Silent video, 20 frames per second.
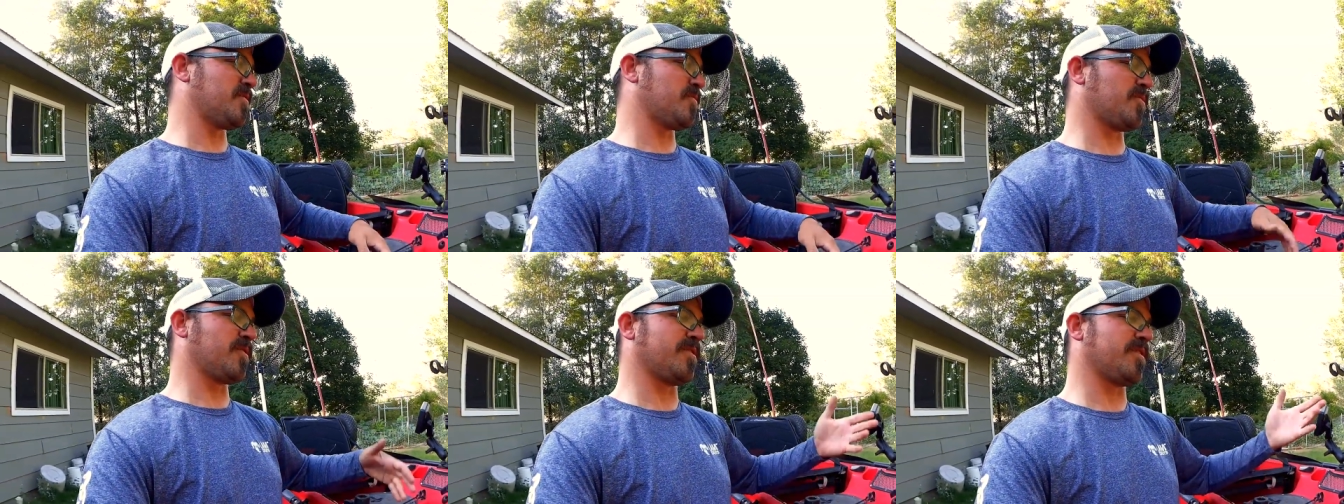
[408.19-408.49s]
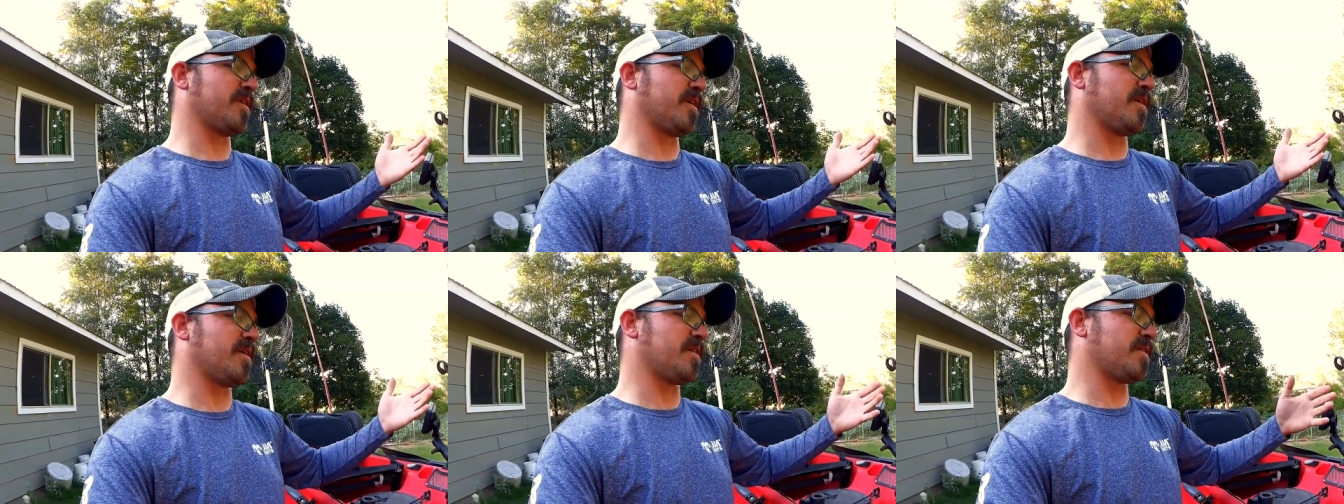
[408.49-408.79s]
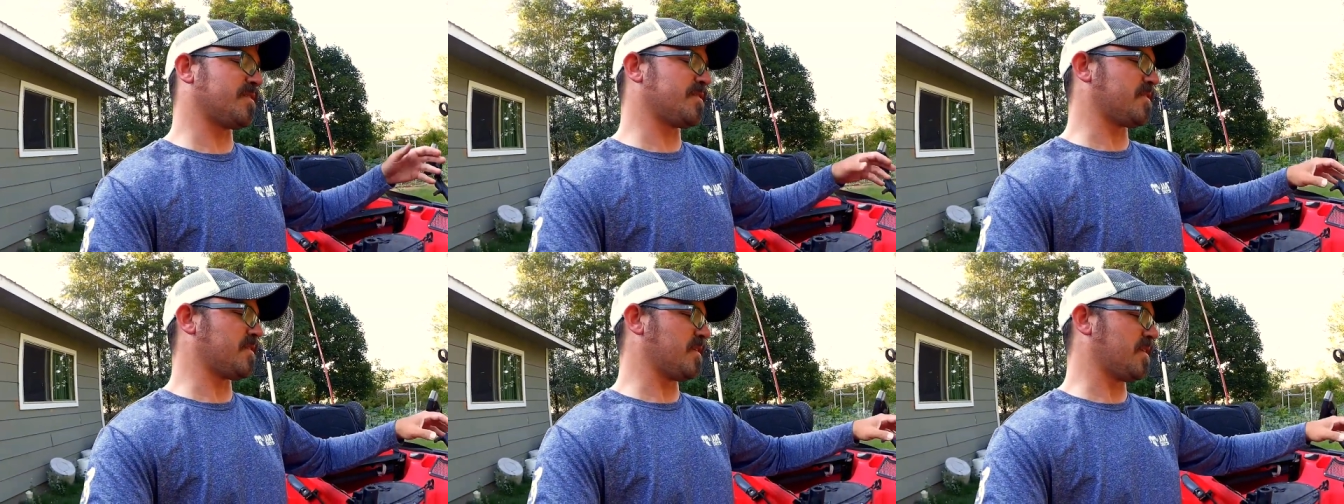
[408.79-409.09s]
or what are the
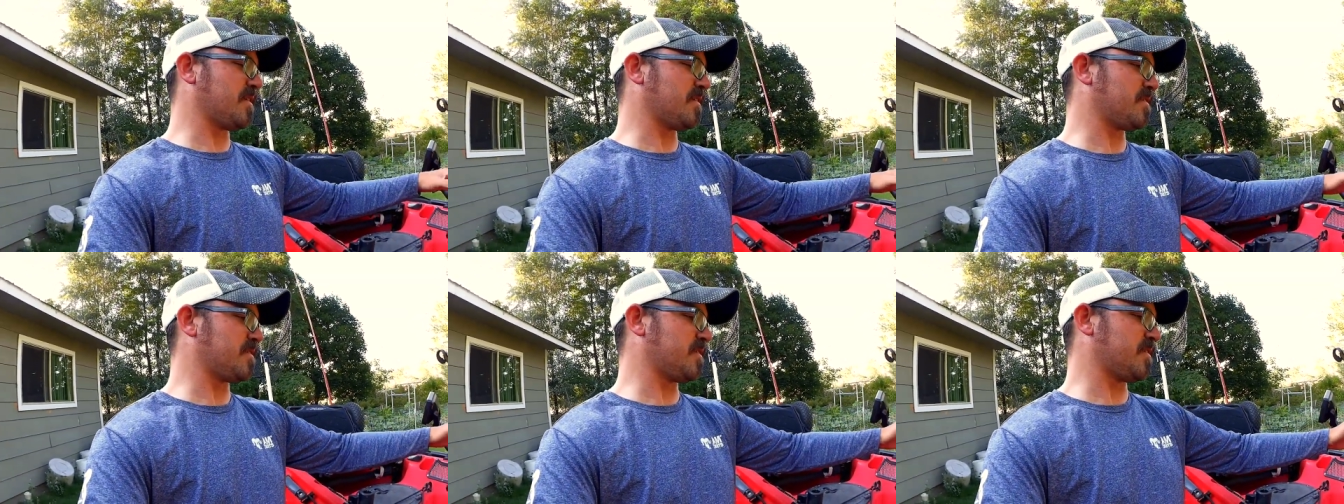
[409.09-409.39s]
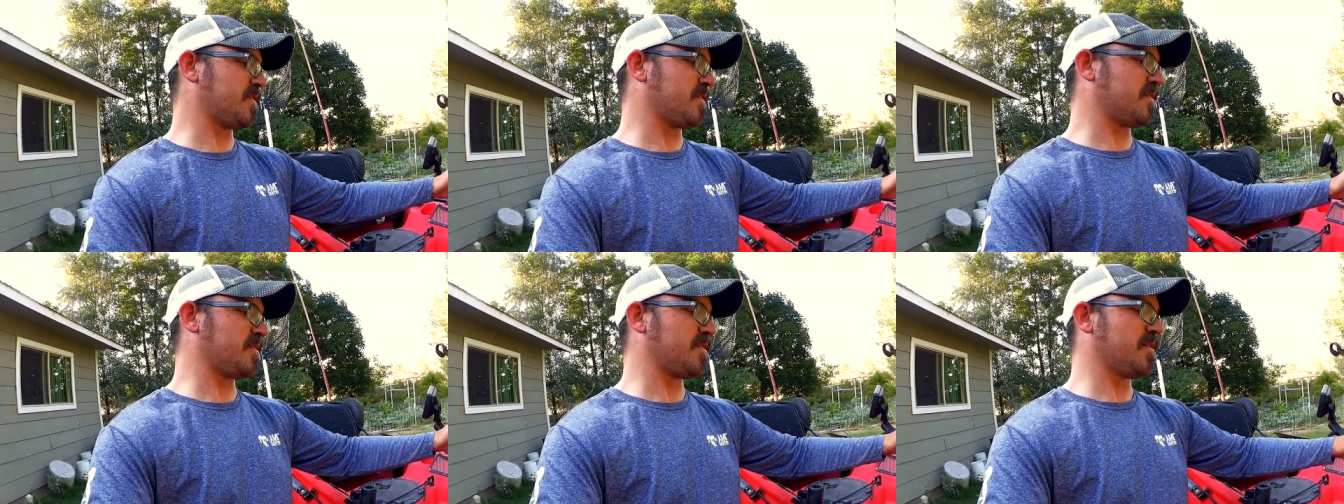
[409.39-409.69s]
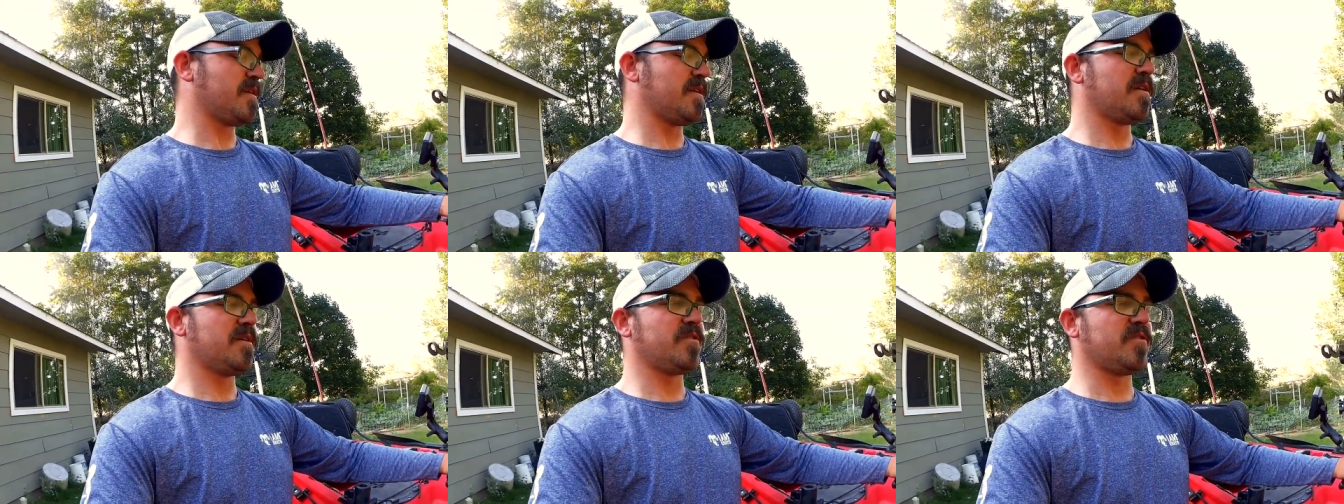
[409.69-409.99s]
odds that uh,
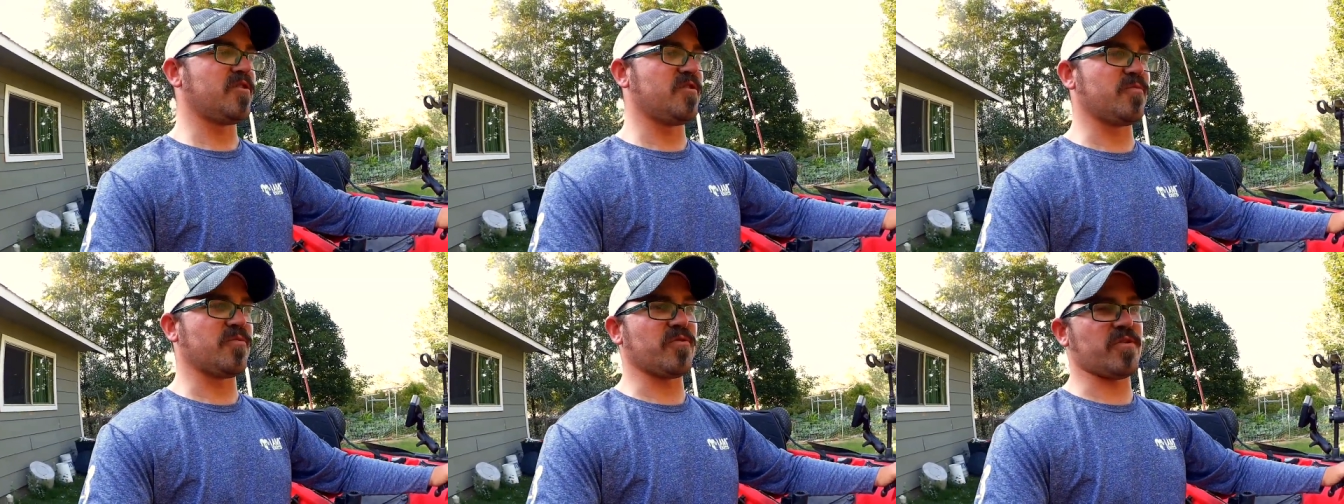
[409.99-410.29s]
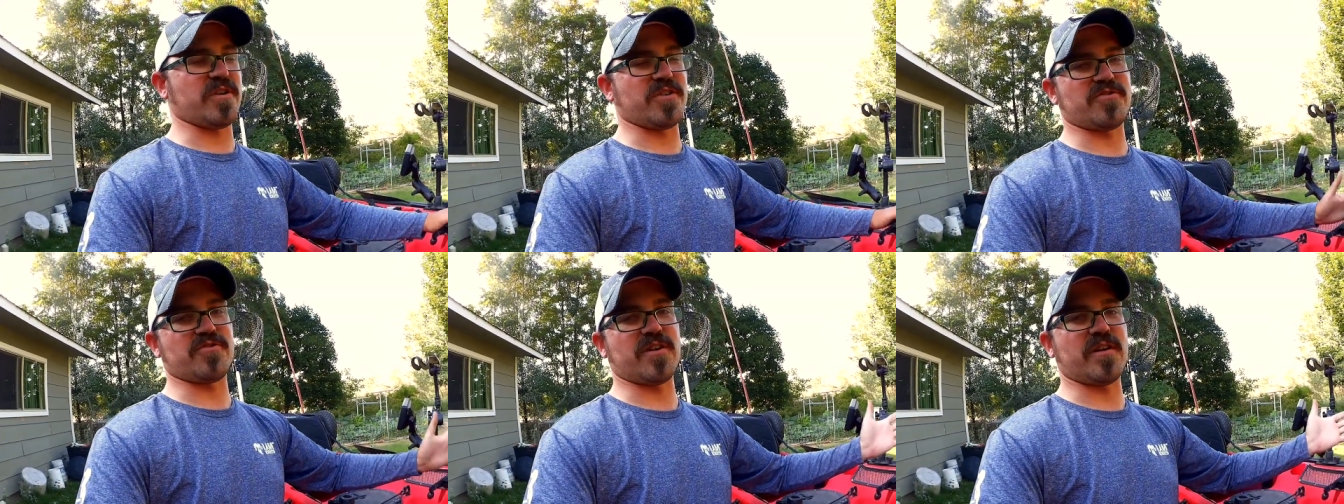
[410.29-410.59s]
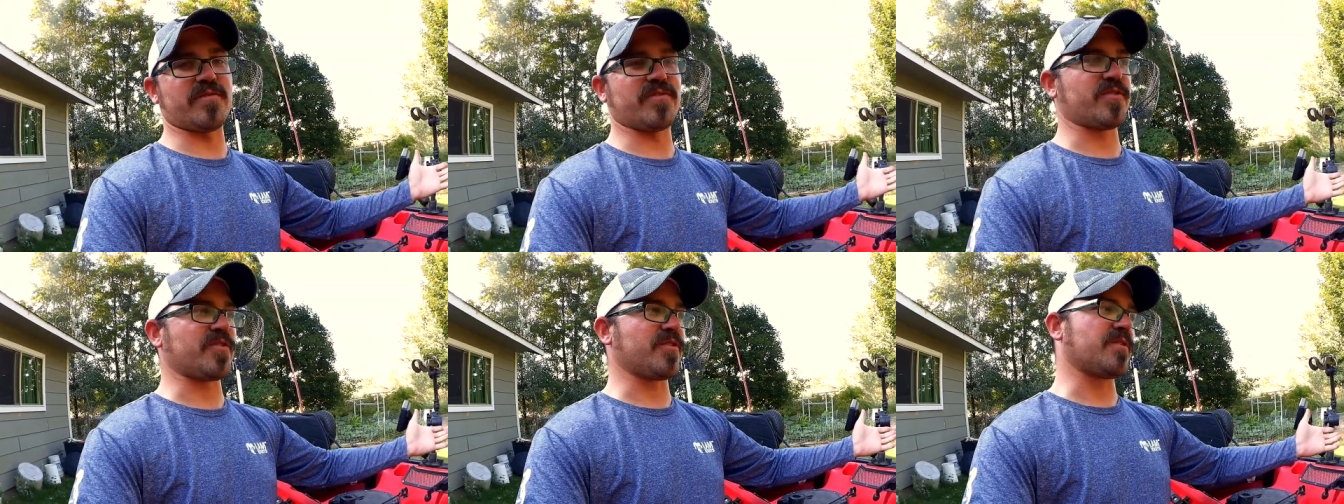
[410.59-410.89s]
two Mirage
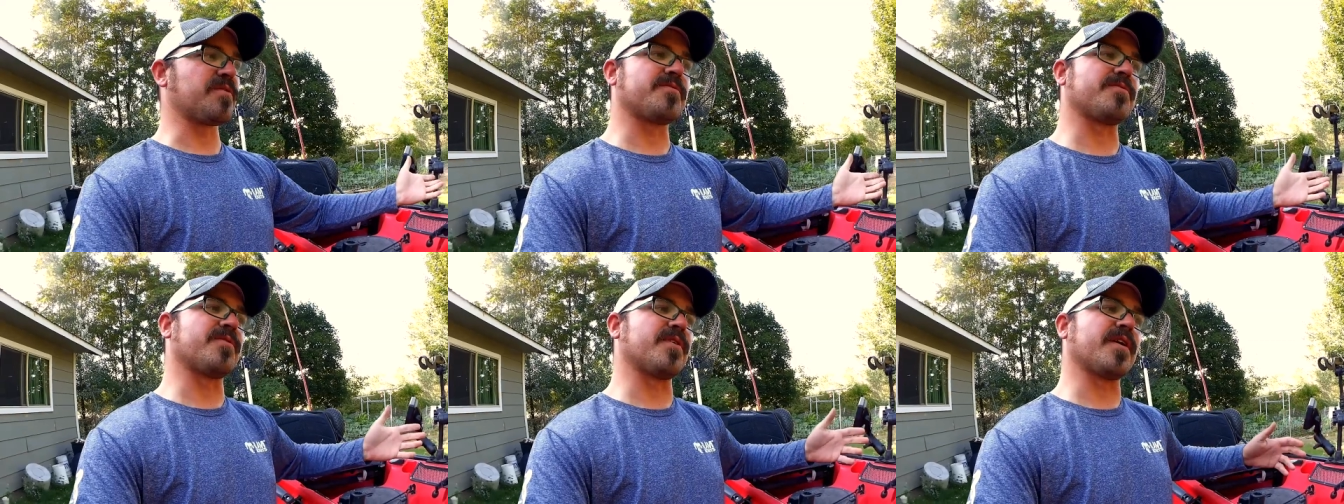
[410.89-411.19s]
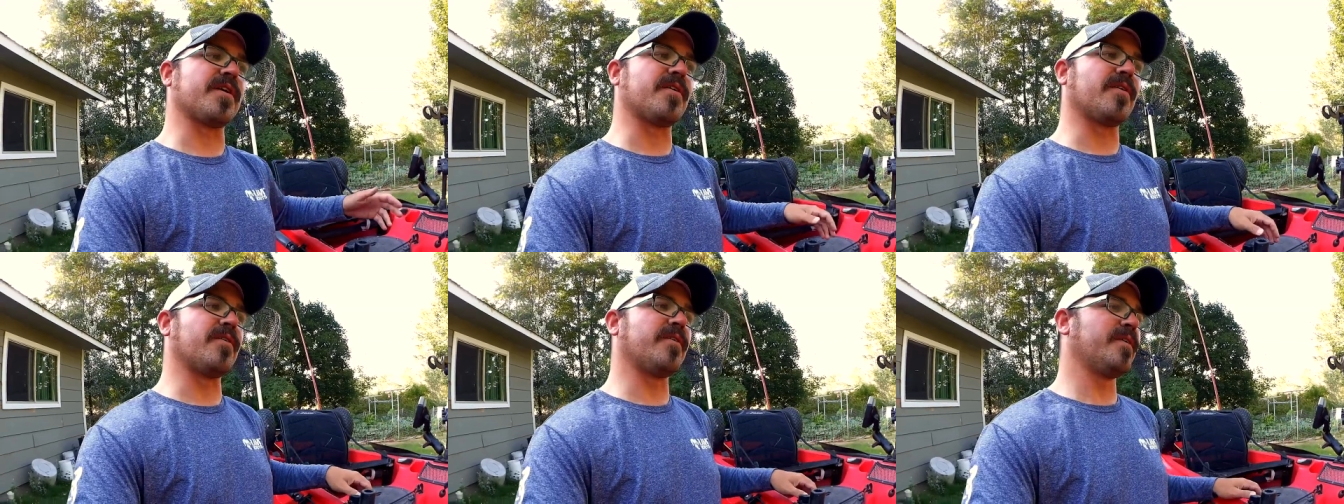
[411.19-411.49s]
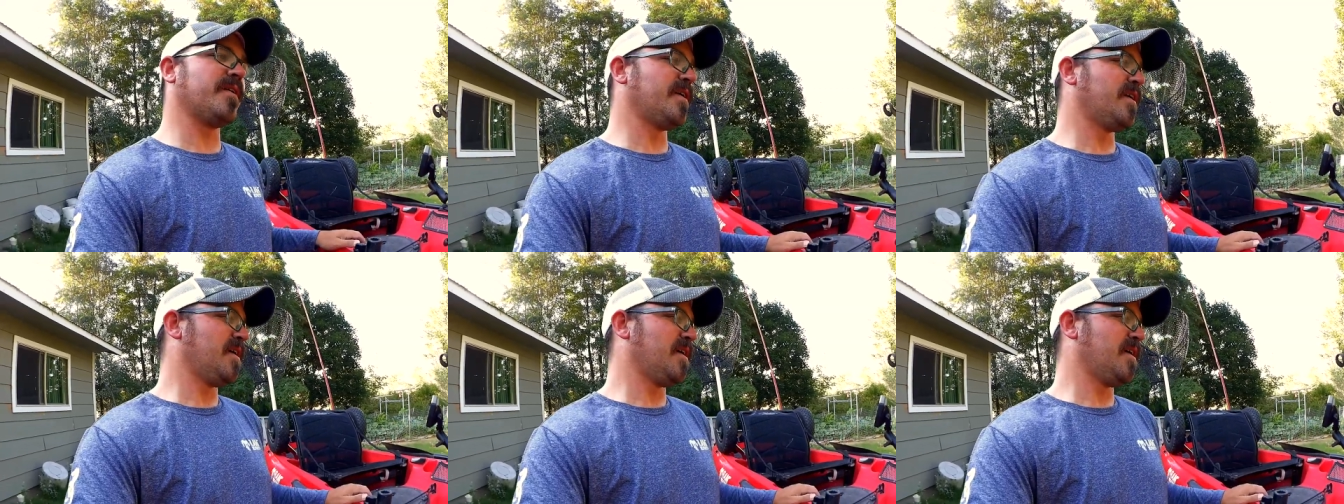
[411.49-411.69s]
drives are going to fail?